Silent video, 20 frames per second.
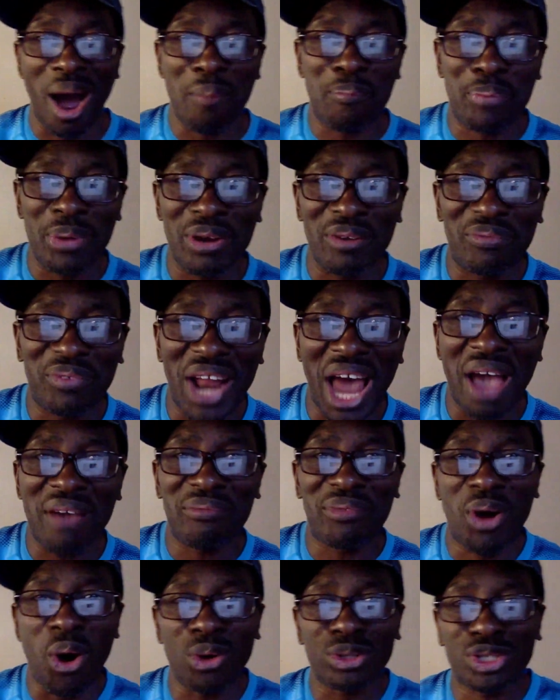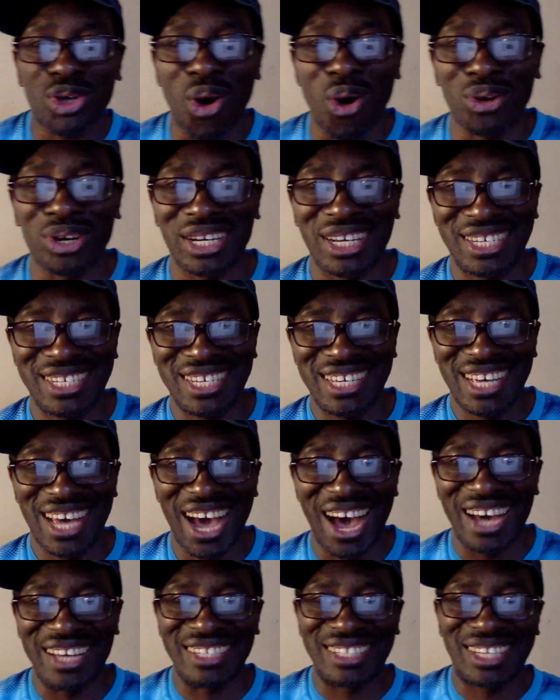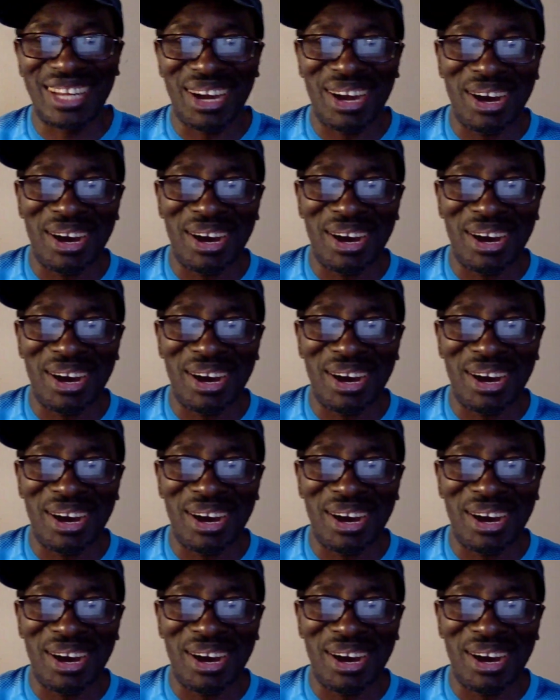Priv Life goes on. And